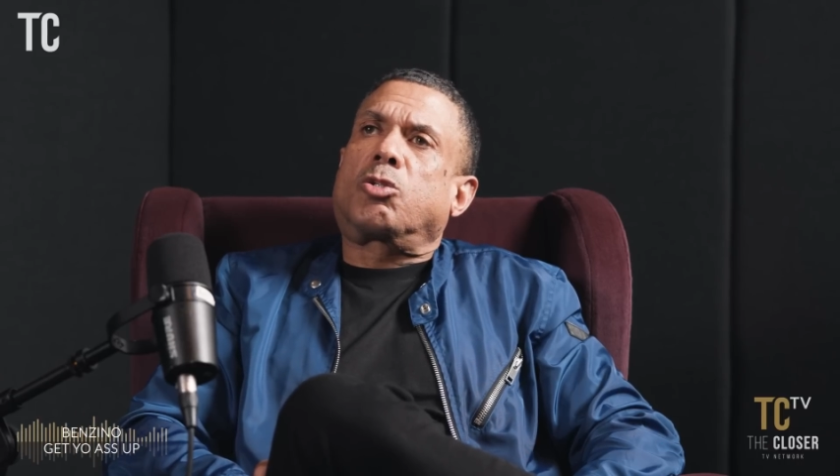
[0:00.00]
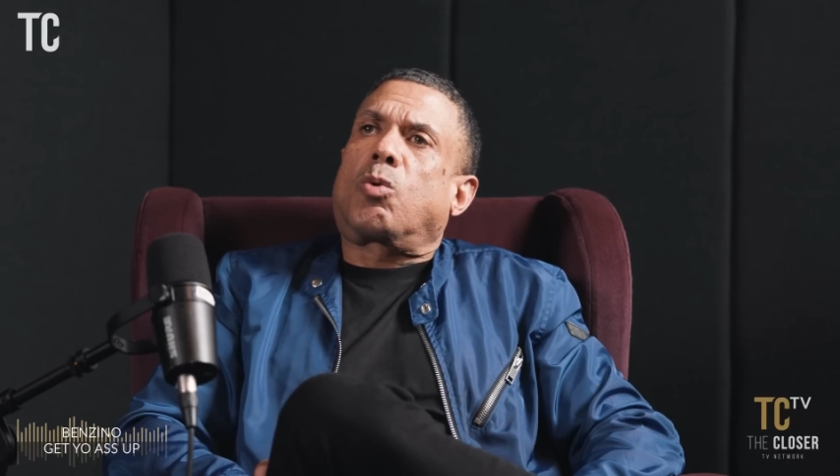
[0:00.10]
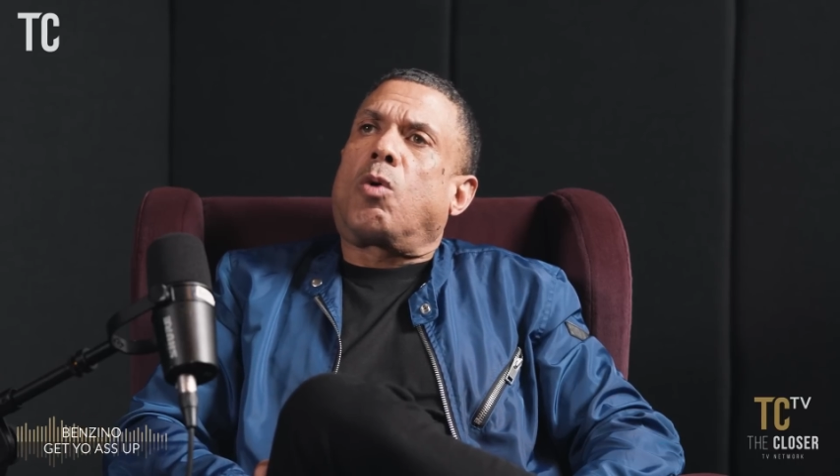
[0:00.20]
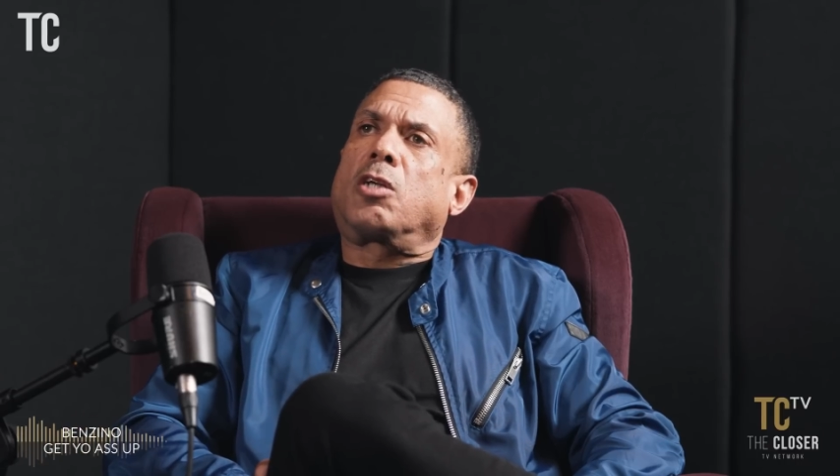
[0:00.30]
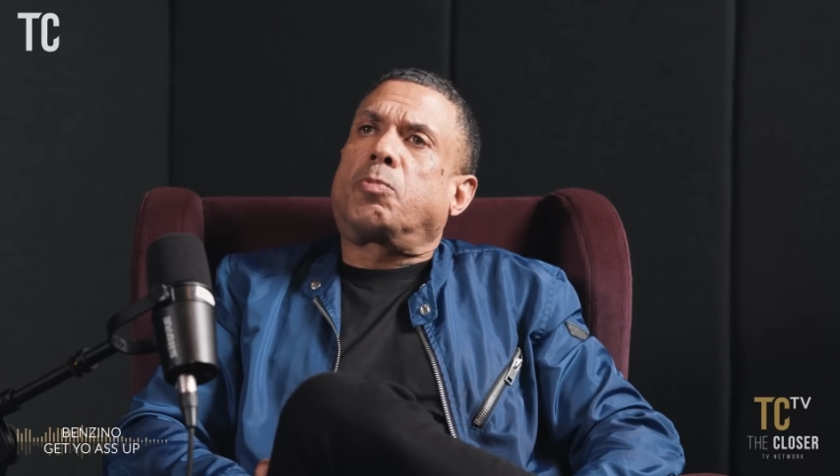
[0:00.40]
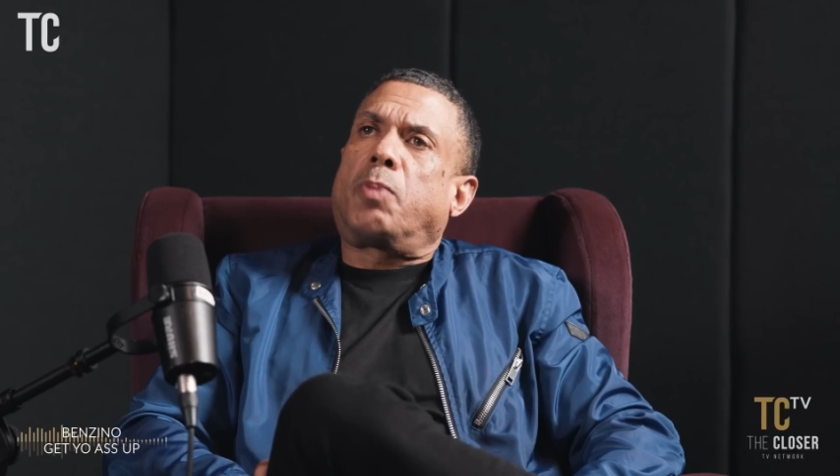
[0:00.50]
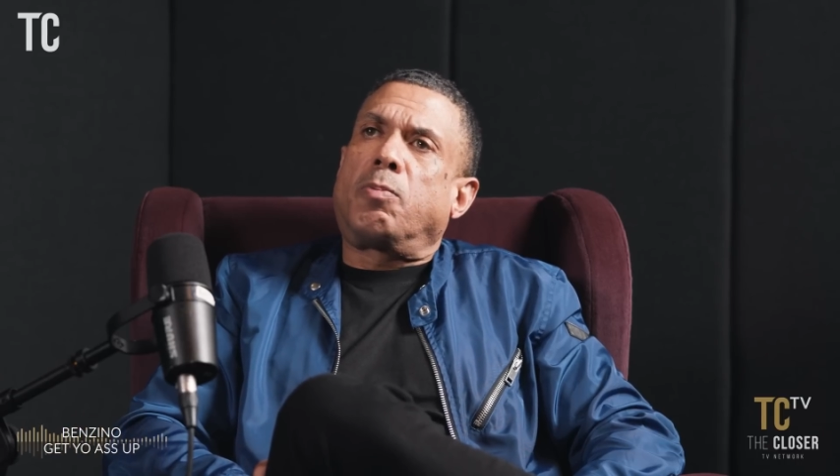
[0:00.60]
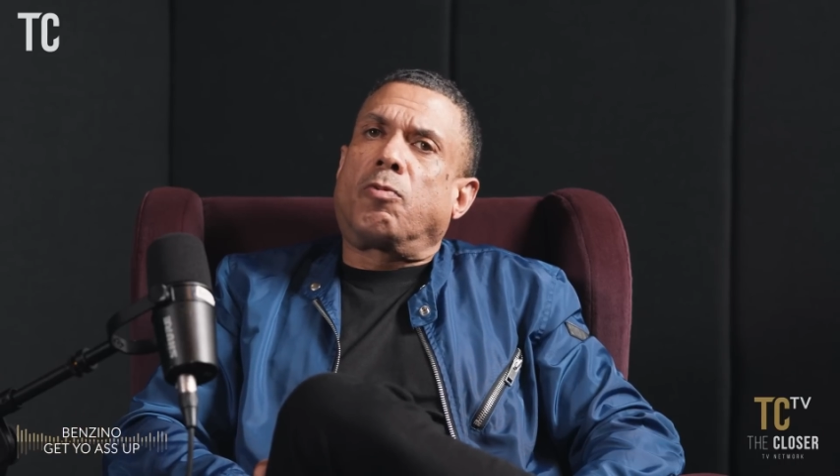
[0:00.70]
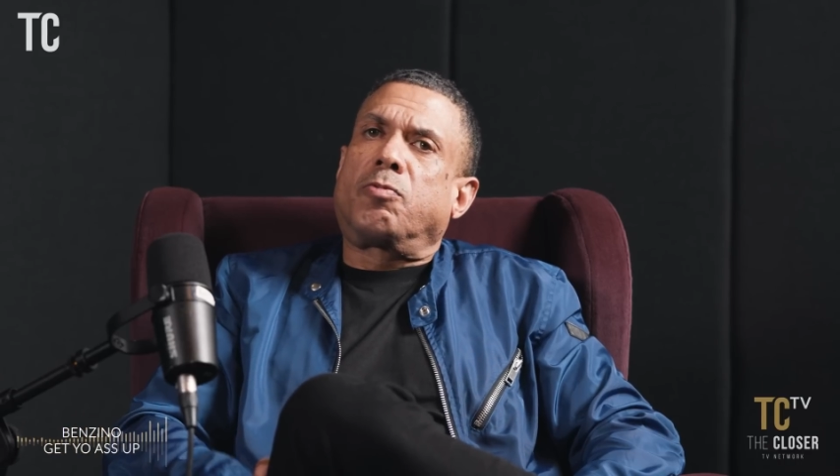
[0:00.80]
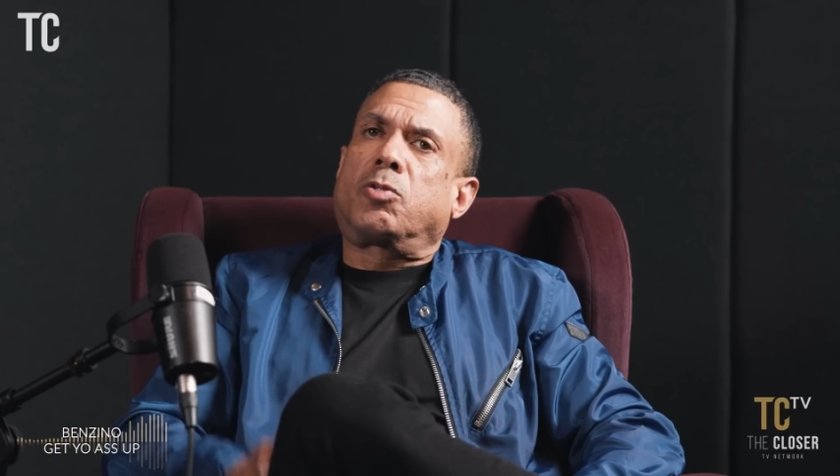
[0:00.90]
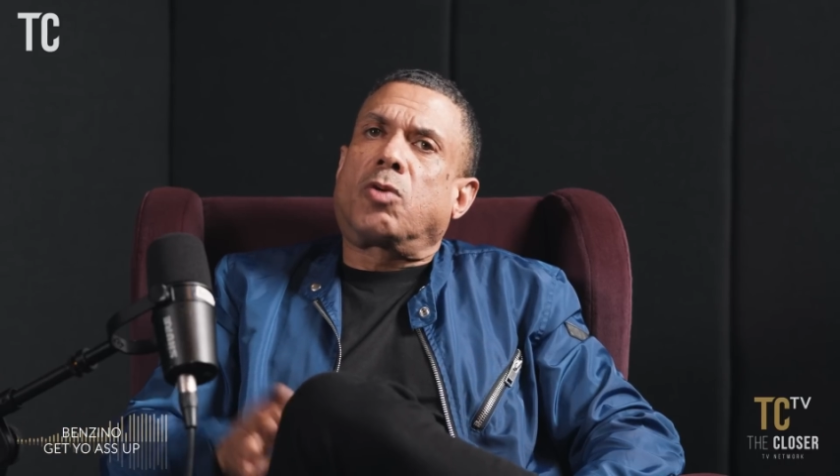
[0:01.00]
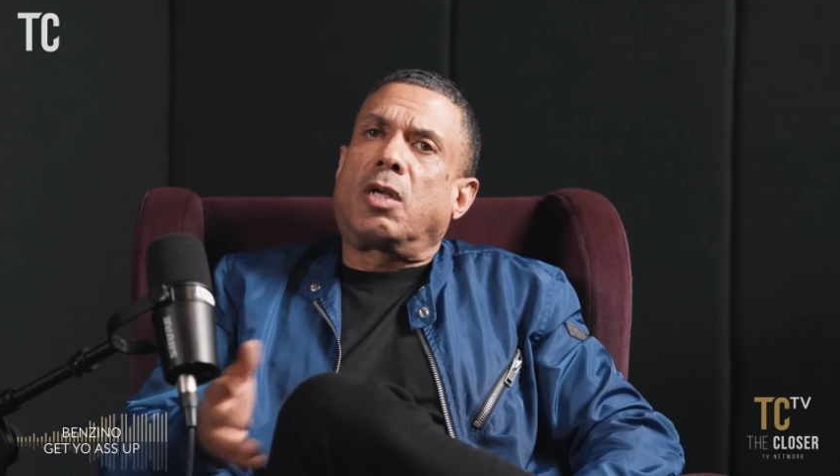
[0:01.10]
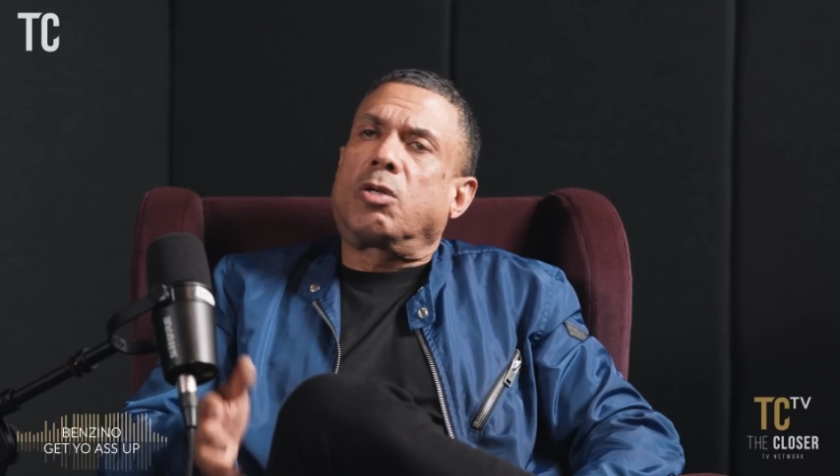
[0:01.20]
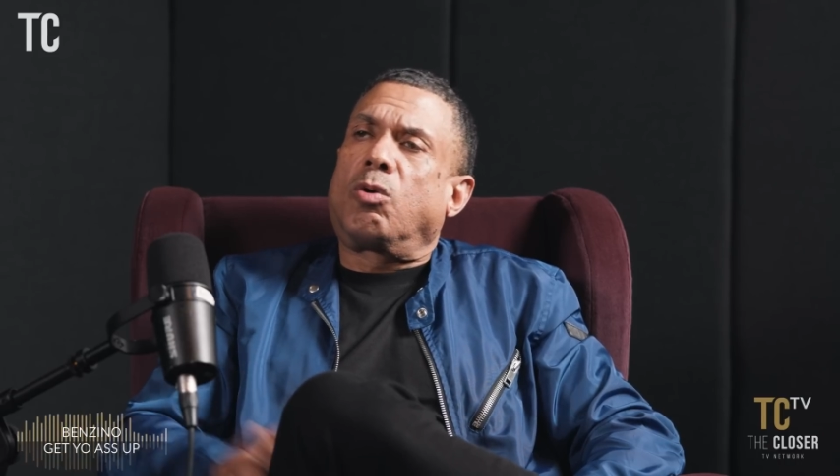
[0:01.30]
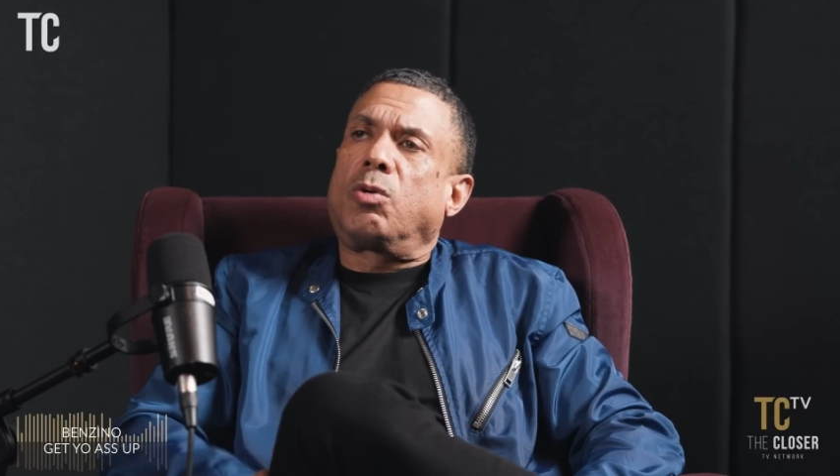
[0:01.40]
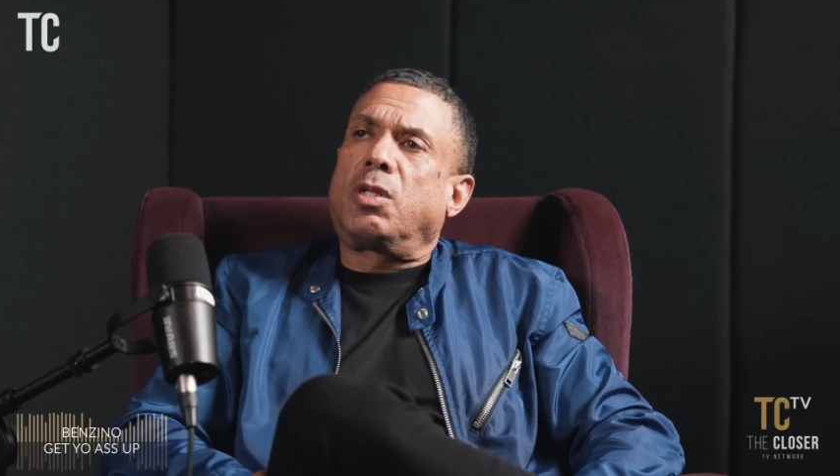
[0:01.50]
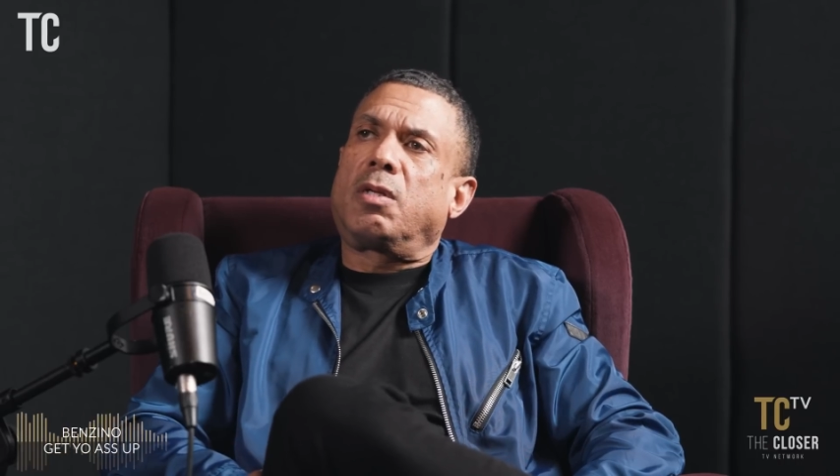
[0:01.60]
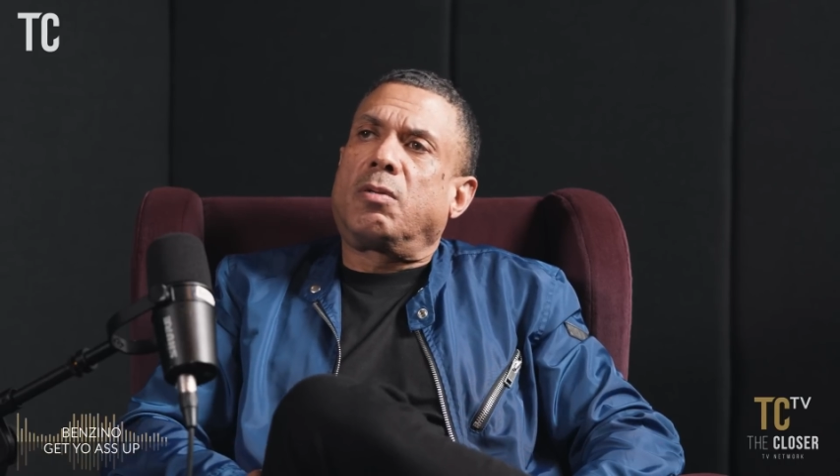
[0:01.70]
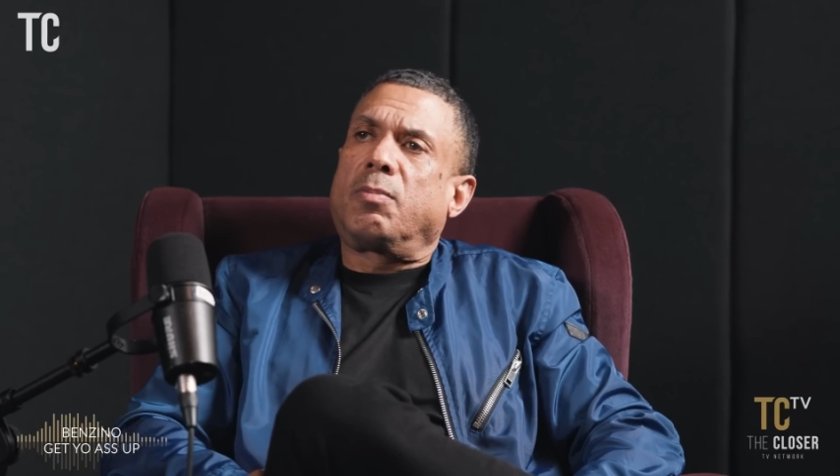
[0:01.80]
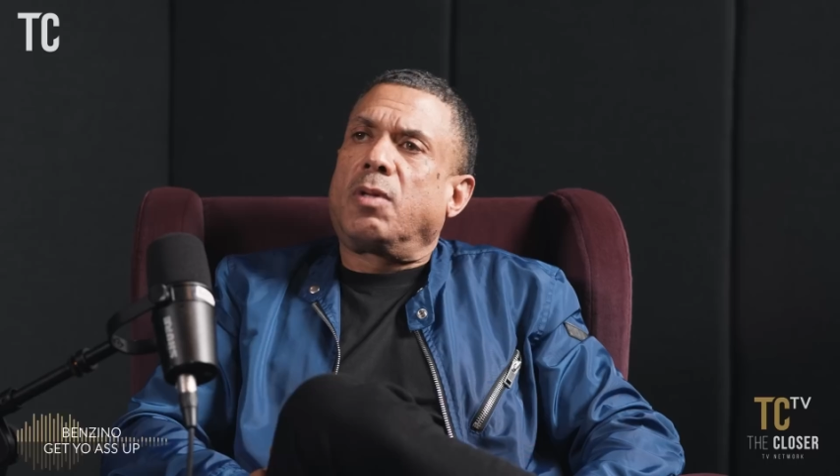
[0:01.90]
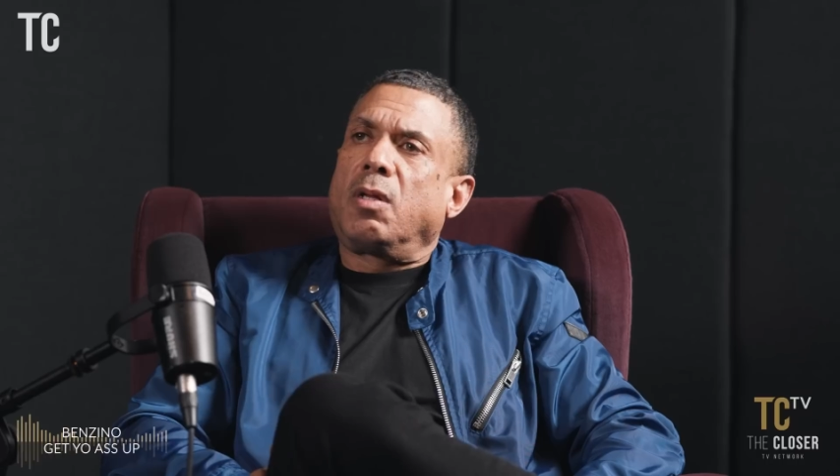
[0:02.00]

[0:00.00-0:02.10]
squash people from trying to go with him